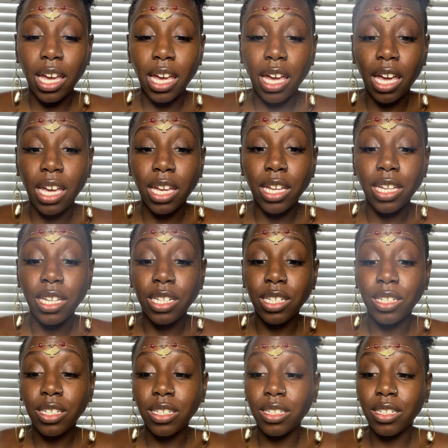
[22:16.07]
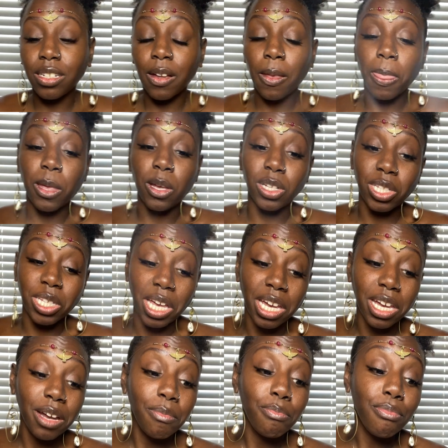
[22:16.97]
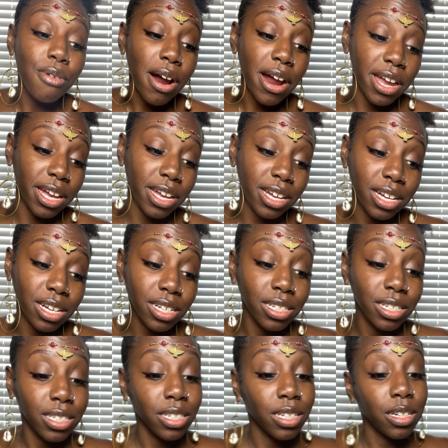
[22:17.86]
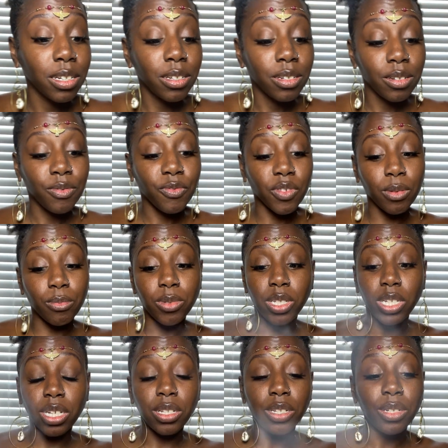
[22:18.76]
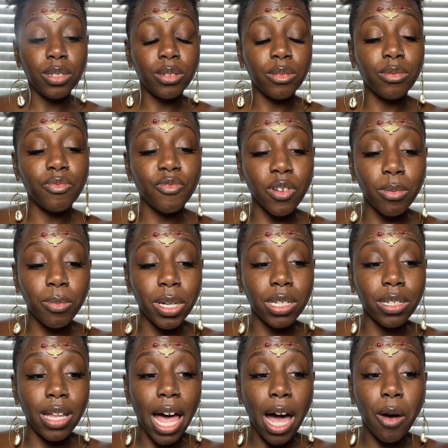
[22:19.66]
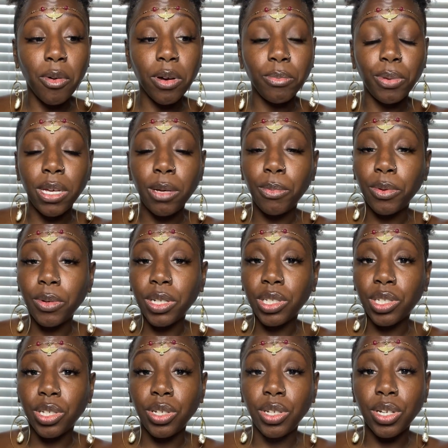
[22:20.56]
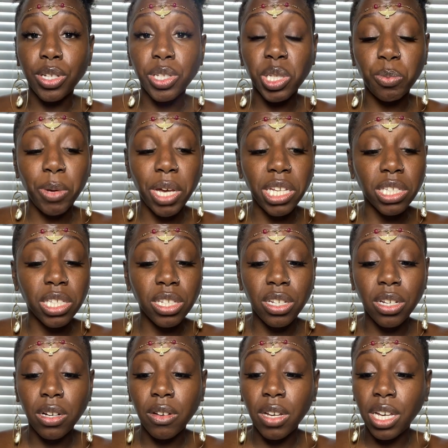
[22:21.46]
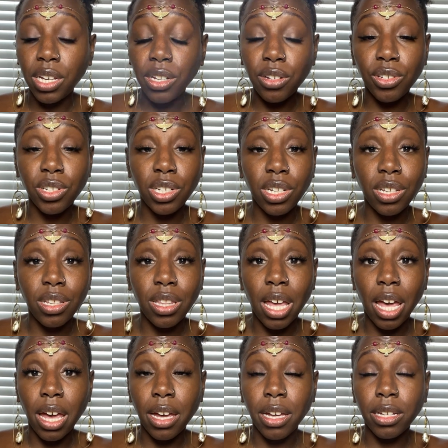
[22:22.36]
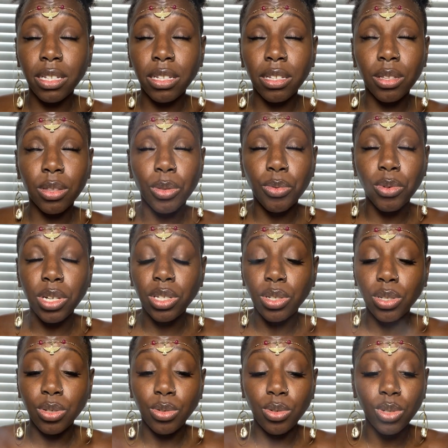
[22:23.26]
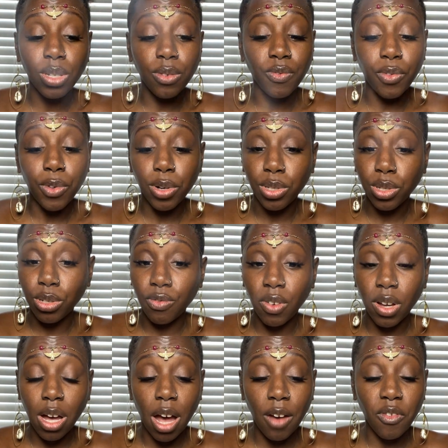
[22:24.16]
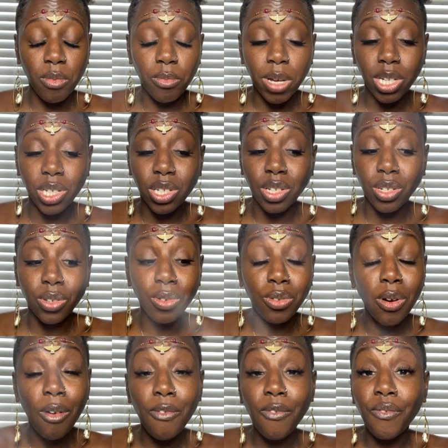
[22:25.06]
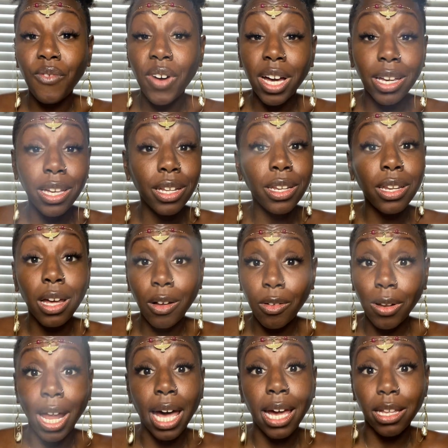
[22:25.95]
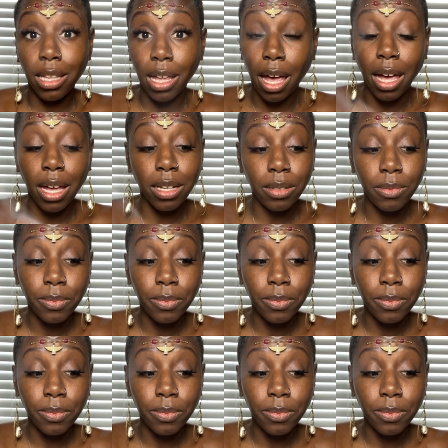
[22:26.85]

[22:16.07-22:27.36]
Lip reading: and you take a break from allowing people into your space and your energy, that 3 2s and 4 2s for confirmation, you don't fucking know like that.